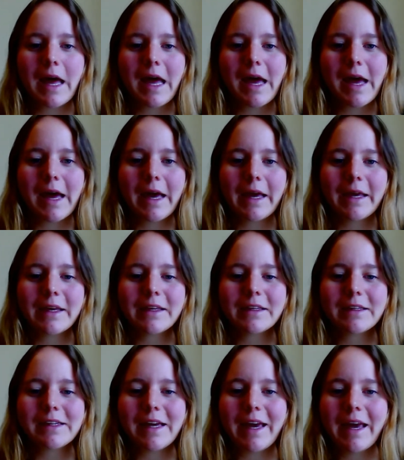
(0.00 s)

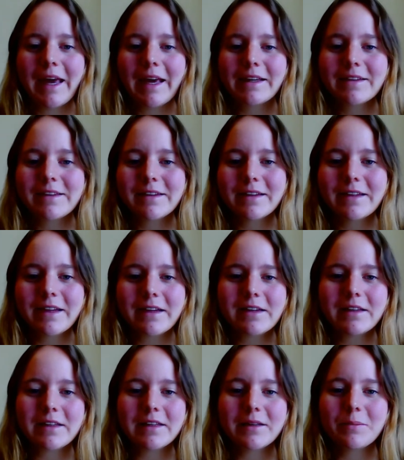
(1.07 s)
I
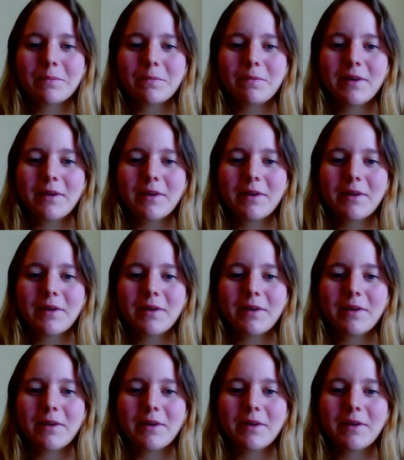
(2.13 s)
accidentally